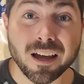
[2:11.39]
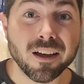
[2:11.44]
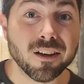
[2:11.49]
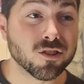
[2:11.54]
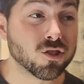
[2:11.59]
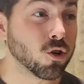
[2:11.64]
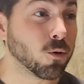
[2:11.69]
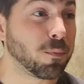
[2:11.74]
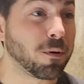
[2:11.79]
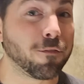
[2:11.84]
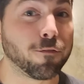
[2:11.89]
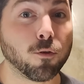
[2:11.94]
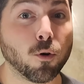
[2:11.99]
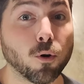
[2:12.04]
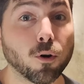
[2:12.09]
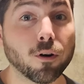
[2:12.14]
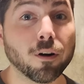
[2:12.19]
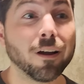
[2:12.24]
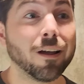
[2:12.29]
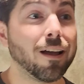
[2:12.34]
So
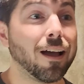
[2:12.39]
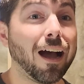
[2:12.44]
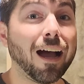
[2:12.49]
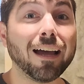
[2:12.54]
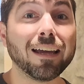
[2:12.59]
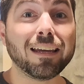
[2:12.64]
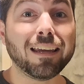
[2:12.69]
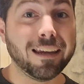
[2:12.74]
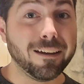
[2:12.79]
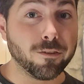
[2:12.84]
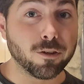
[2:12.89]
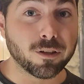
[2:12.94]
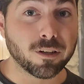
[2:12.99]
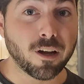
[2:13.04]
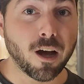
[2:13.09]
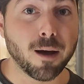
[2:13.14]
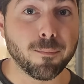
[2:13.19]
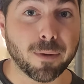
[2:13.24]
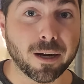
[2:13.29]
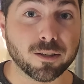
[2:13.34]
before I even
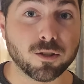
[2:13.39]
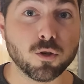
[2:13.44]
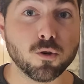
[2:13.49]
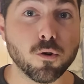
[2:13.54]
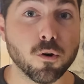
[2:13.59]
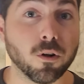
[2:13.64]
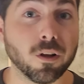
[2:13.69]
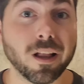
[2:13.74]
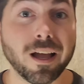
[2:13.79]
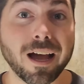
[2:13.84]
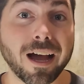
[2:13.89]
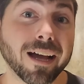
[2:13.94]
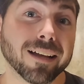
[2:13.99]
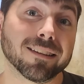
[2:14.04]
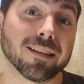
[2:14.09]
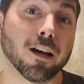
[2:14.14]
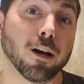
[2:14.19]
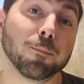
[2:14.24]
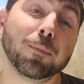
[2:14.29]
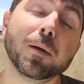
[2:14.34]
got my tool, I
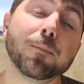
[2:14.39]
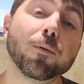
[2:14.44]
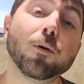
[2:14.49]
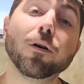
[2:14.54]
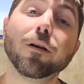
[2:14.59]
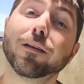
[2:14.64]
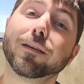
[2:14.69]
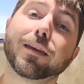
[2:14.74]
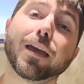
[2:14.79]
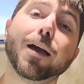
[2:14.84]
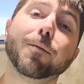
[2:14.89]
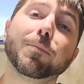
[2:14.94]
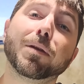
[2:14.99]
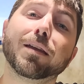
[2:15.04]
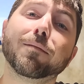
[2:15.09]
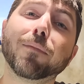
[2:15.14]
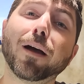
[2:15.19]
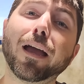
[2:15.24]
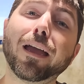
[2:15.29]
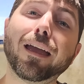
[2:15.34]
tell people, get me
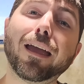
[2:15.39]
my